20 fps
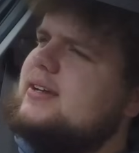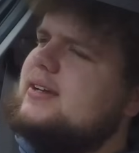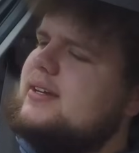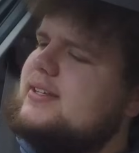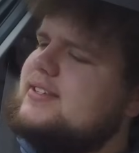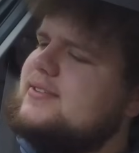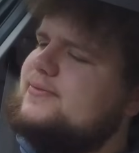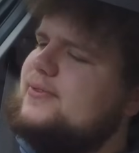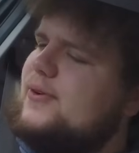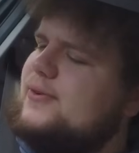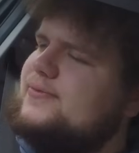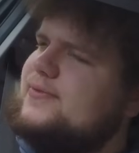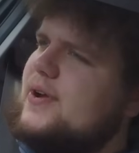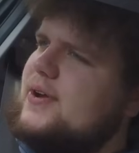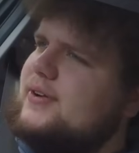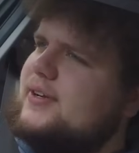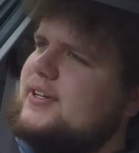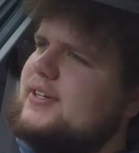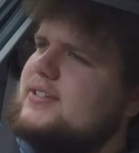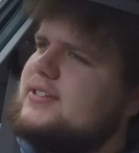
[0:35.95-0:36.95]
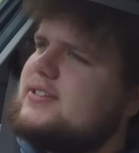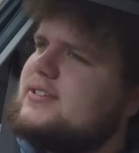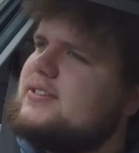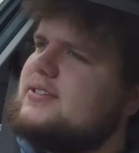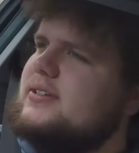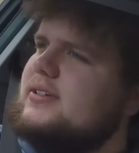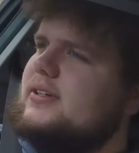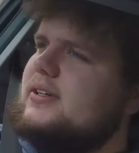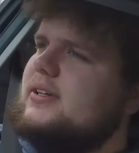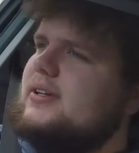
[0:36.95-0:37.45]
It's a Ford Focus,
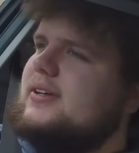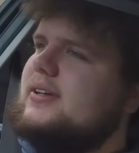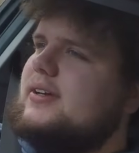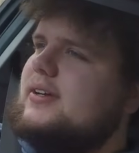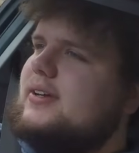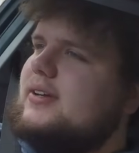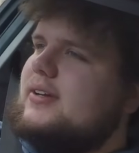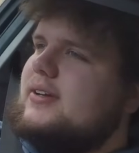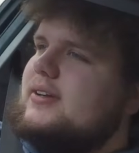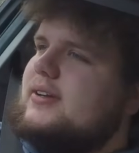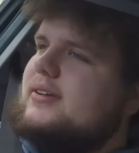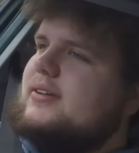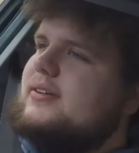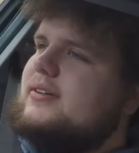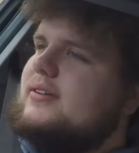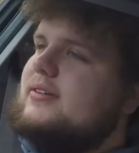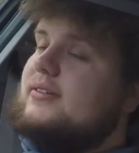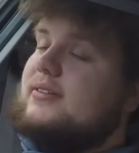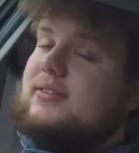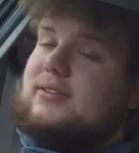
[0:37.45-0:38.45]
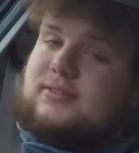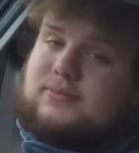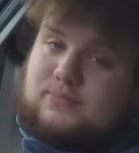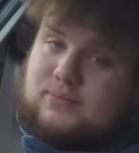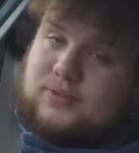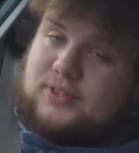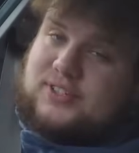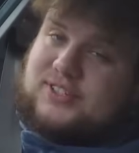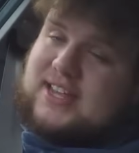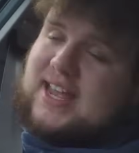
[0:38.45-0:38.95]

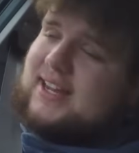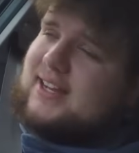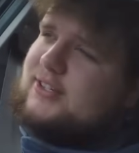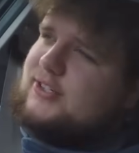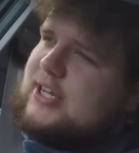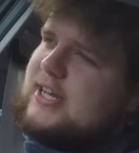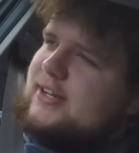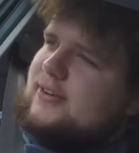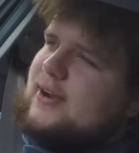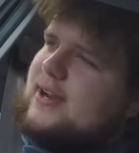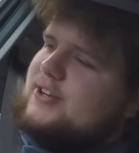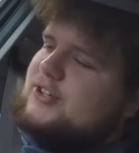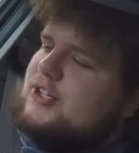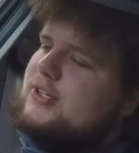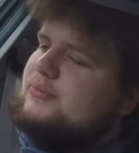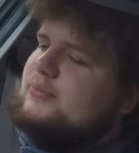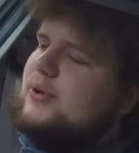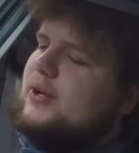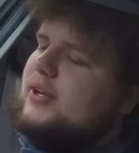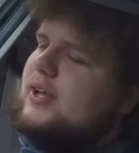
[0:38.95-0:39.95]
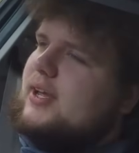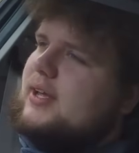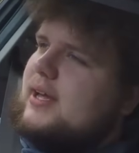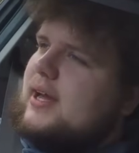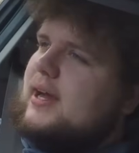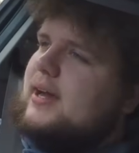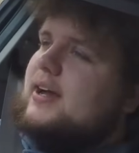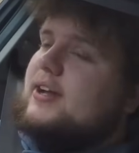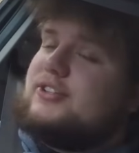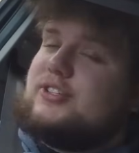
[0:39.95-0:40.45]
the second generation, but
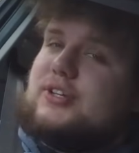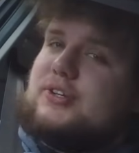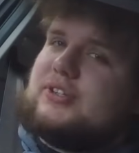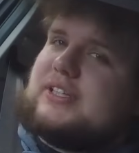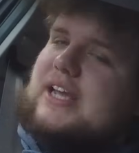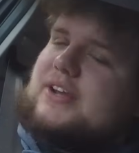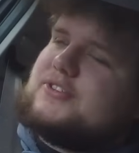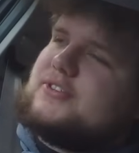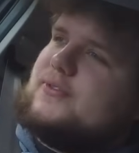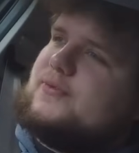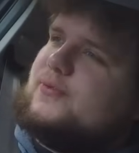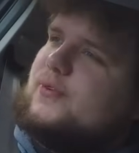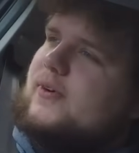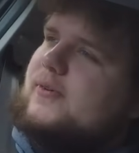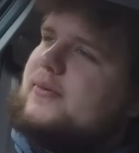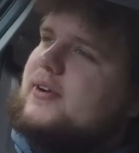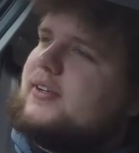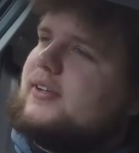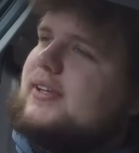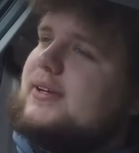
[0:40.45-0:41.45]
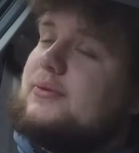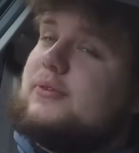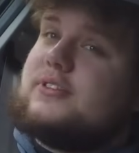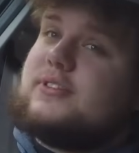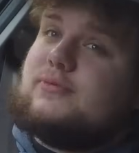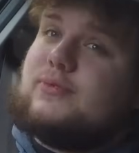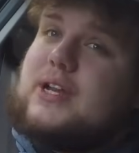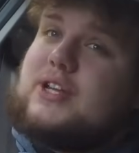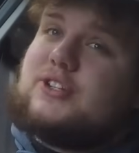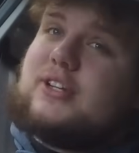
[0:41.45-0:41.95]
a 2004 model. It was
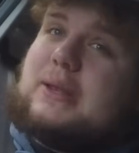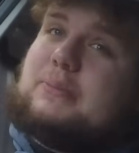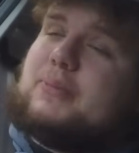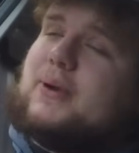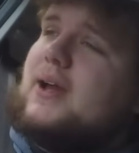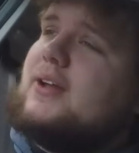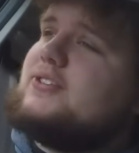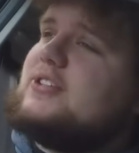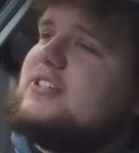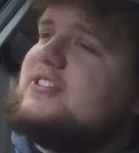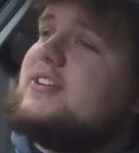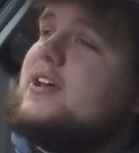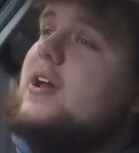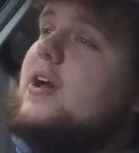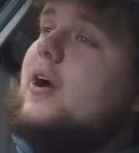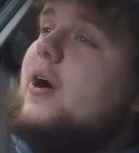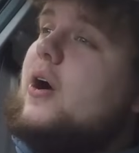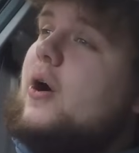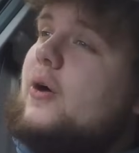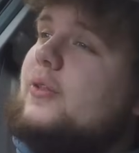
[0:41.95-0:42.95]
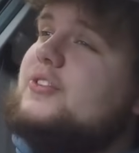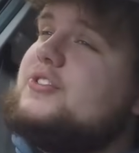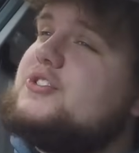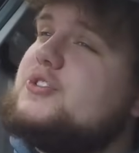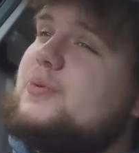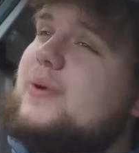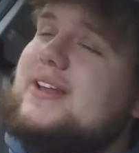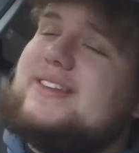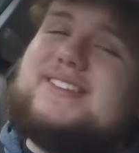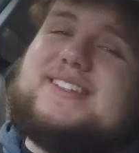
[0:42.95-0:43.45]
originally purchased on the
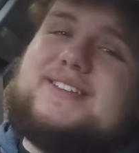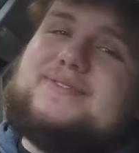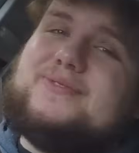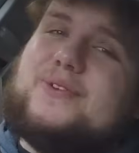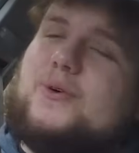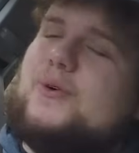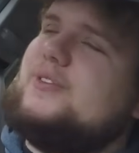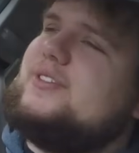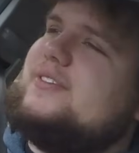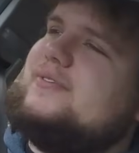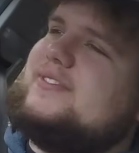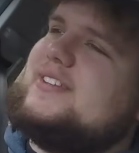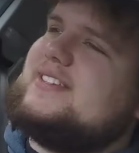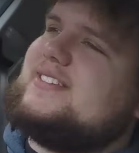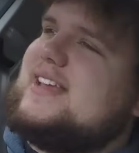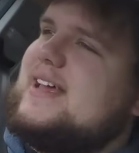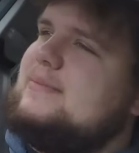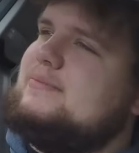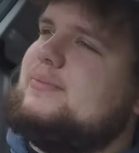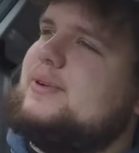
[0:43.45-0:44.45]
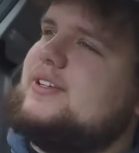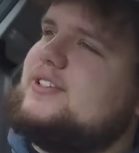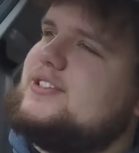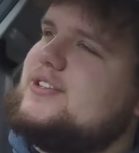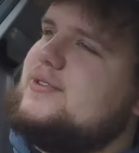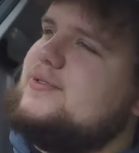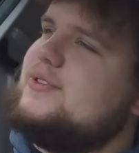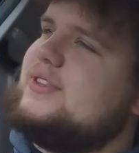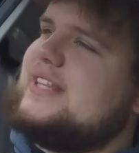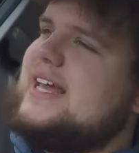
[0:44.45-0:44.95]
24th of December
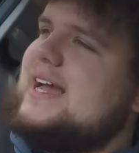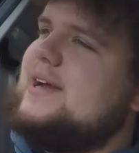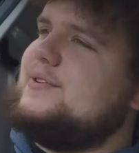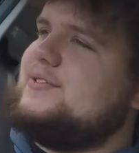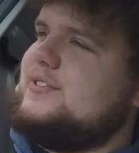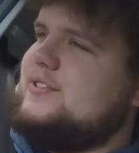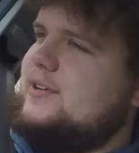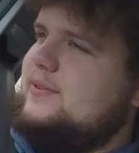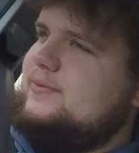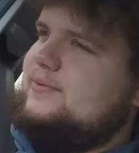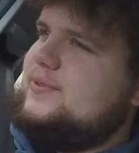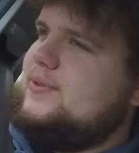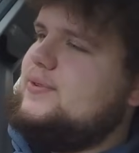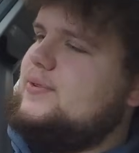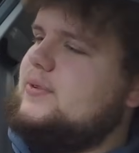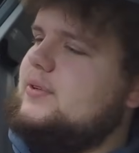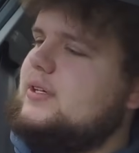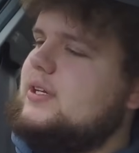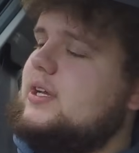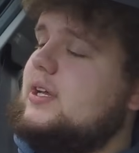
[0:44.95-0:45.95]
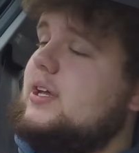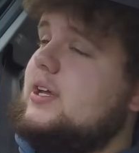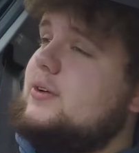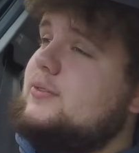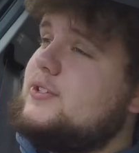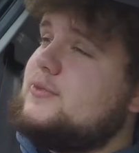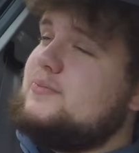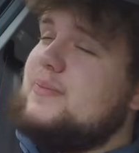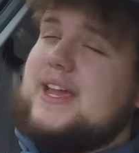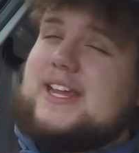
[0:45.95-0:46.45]
2004,
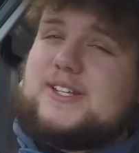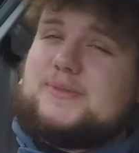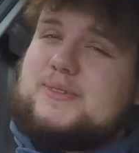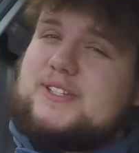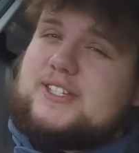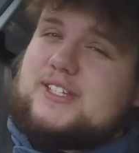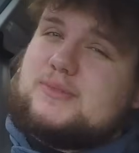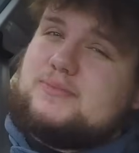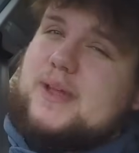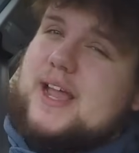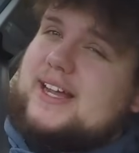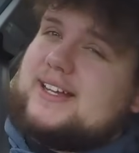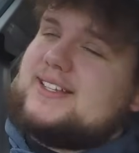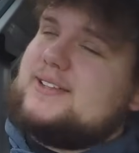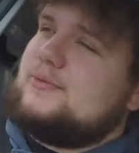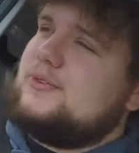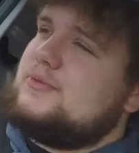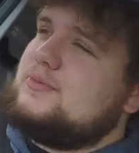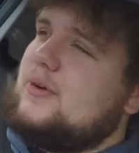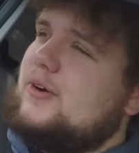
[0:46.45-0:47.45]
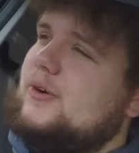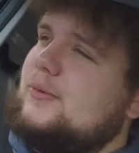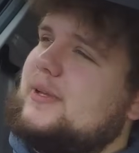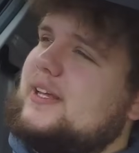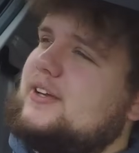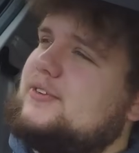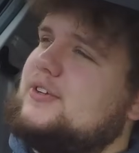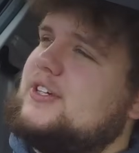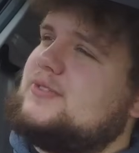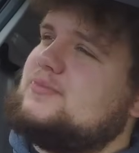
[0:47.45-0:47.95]
which makes me suspect it was
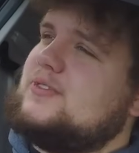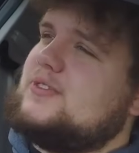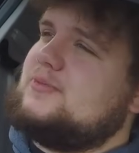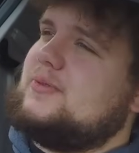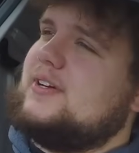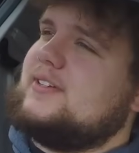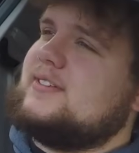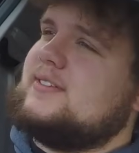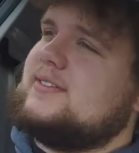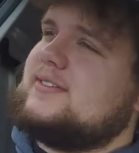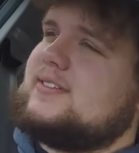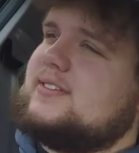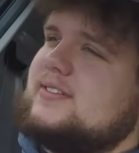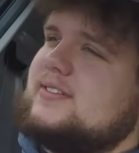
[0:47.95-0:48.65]
probably a Christmas present.